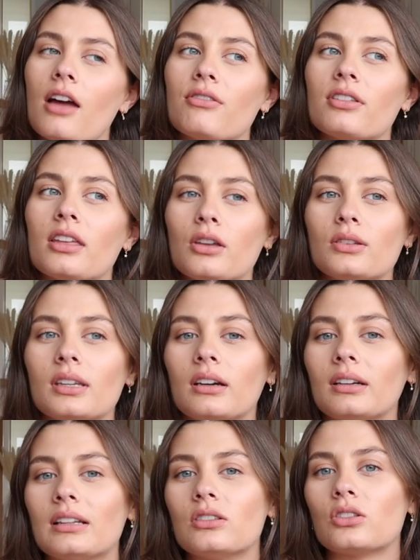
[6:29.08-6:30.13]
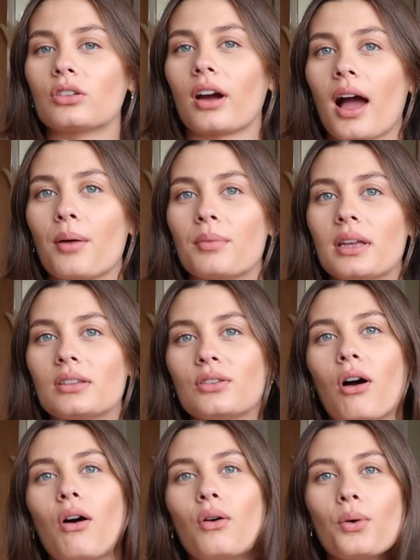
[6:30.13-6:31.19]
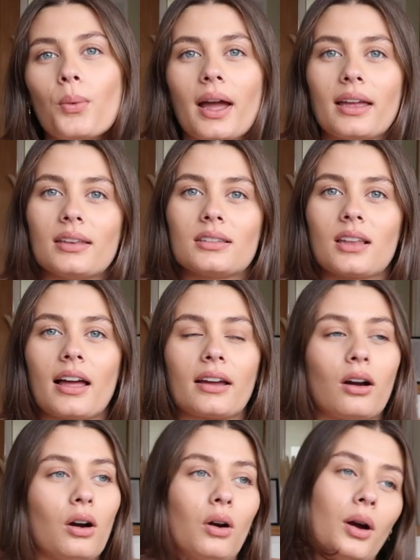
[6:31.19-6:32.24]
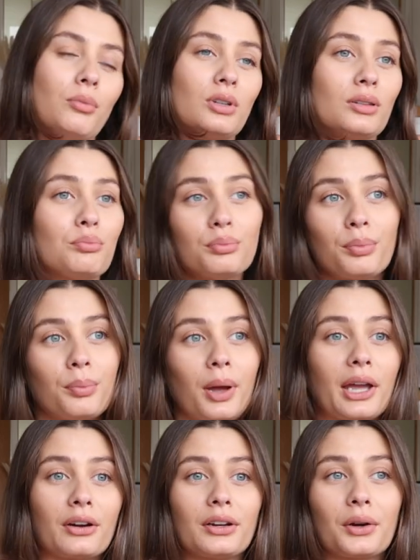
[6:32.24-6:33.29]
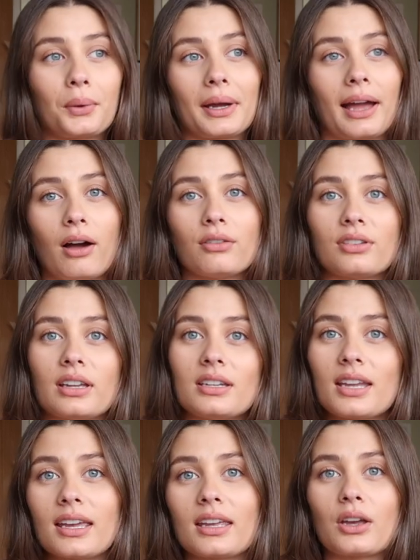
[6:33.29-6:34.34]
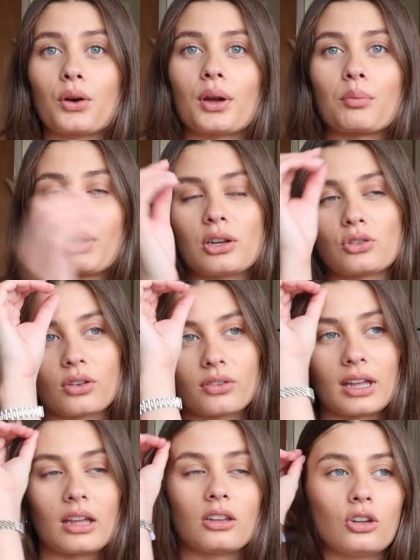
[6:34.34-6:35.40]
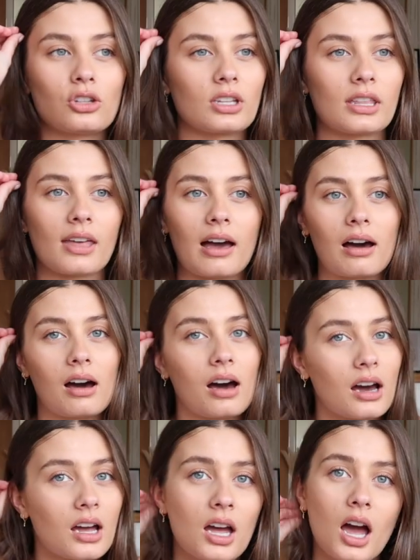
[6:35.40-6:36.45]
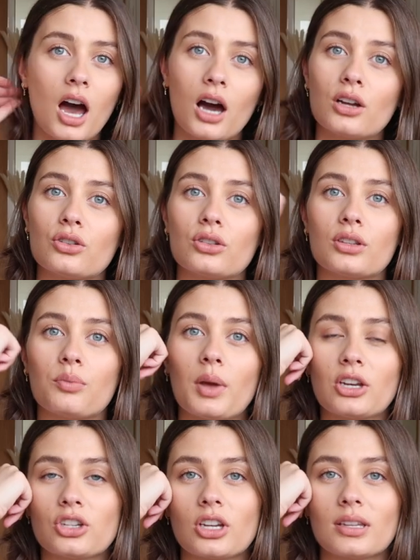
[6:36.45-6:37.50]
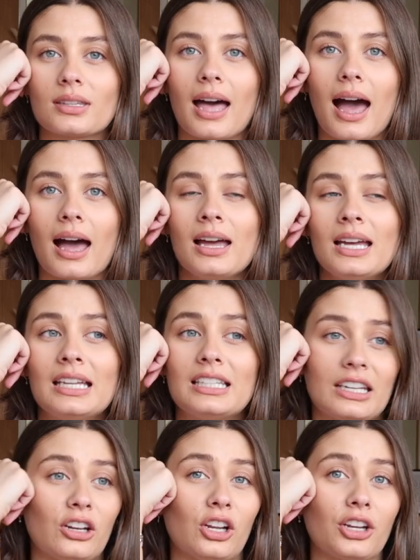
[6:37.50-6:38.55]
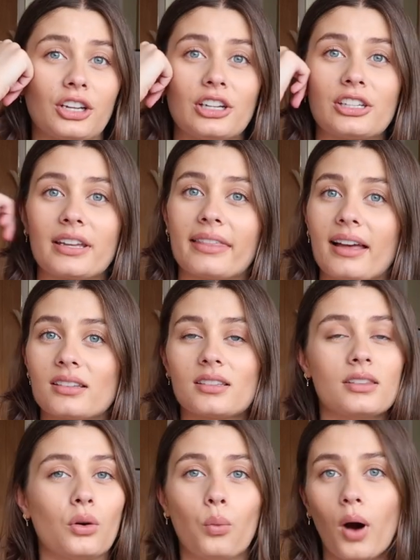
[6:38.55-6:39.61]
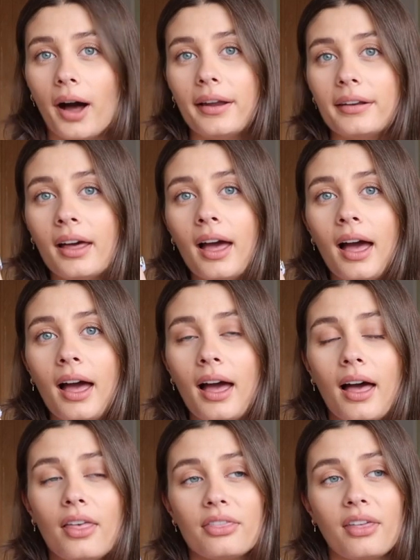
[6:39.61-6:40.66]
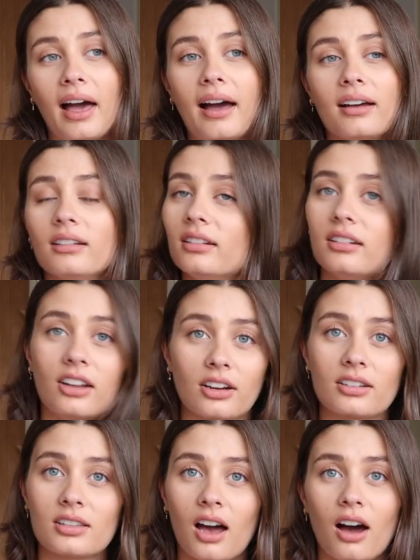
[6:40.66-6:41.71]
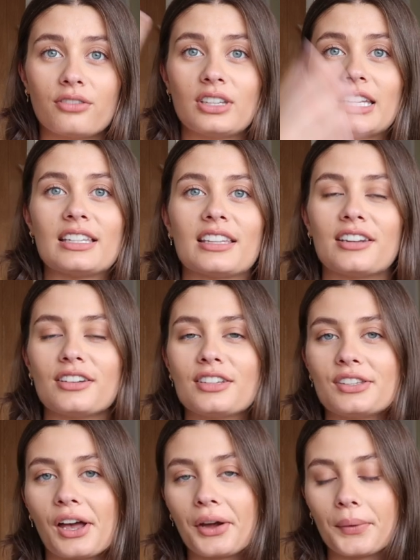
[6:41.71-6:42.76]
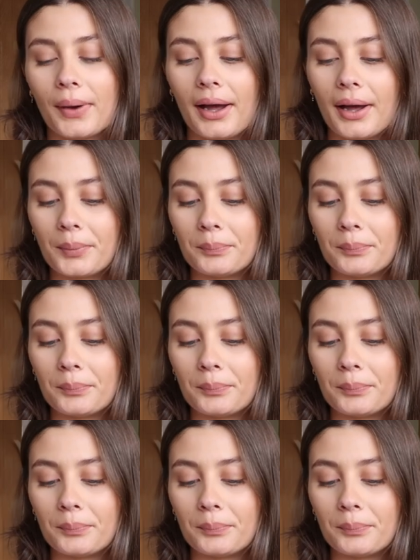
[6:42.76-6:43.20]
everything you see on Instagram is not always like, oh, I'm just putting on a quick outfit and taking a quick picture of it. Usually there are hundreds of pictures that didn't look good, and that's the one that looks half decent. So